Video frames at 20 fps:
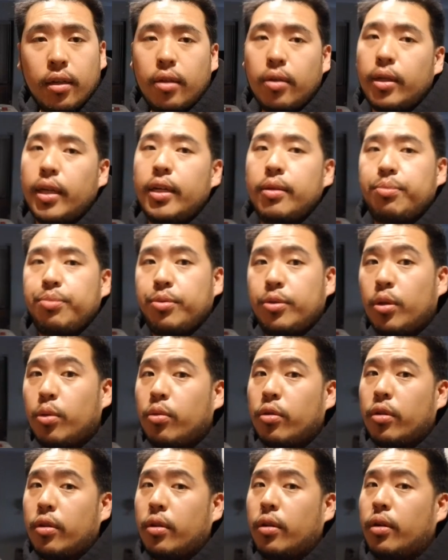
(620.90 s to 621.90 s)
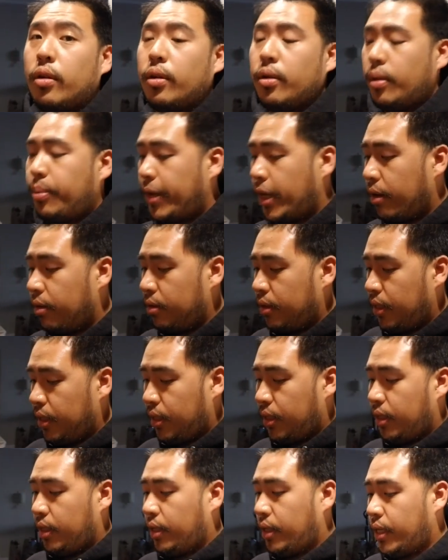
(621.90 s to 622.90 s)
Okay, so we're about
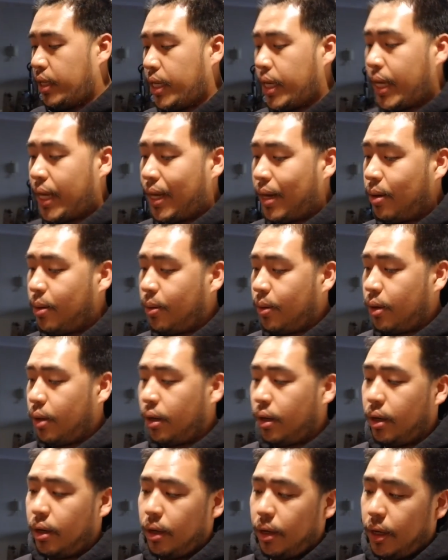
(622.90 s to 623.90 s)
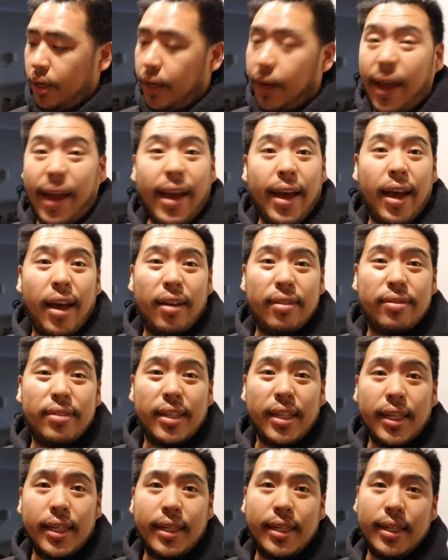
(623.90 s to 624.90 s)
an hour and a half
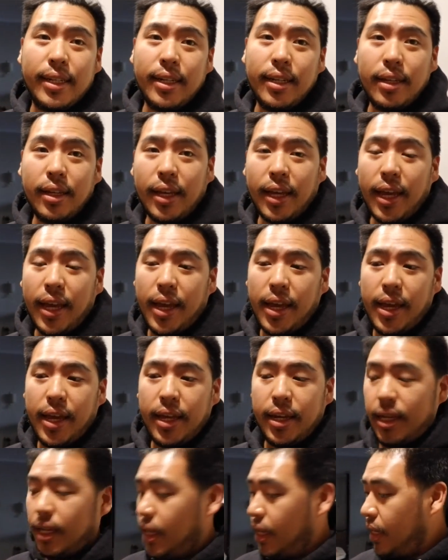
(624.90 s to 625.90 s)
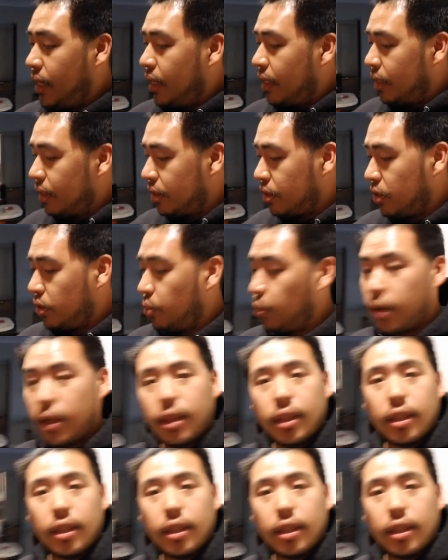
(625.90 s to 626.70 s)
in, and this is what